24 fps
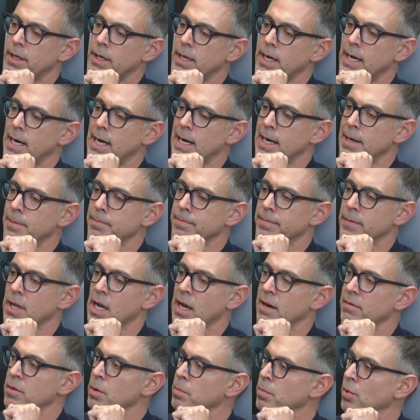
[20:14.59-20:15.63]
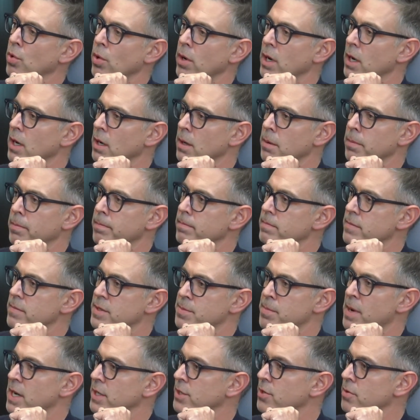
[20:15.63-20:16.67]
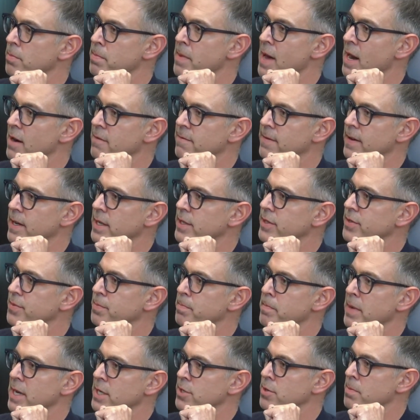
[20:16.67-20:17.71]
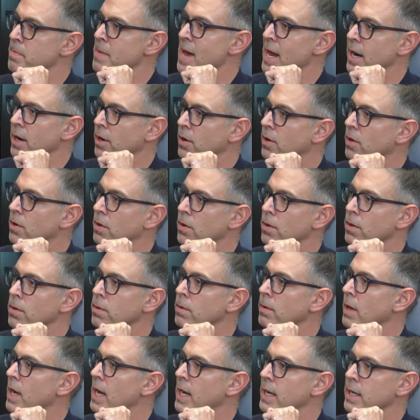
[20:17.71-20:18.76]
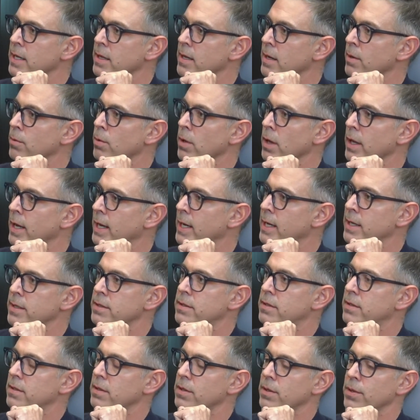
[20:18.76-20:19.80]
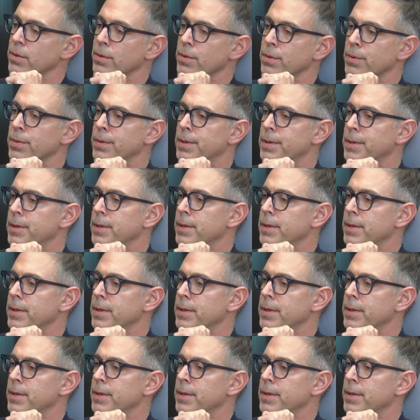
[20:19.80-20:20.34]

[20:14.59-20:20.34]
kind of employer-sponsored benefits, major medical, anything related to